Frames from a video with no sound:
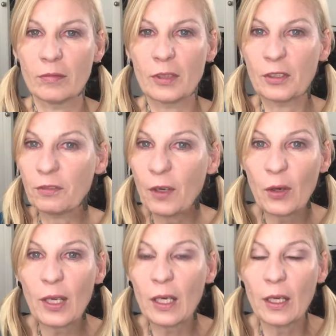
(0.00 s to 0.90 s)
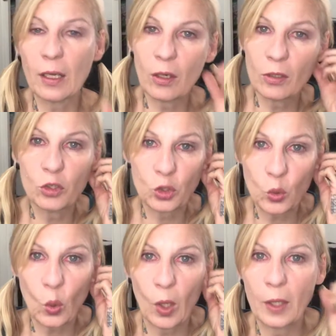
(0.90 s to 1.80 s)
It's very clear and
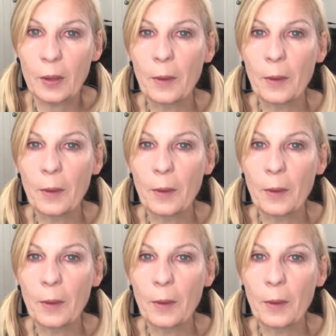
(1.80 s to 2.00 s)
short.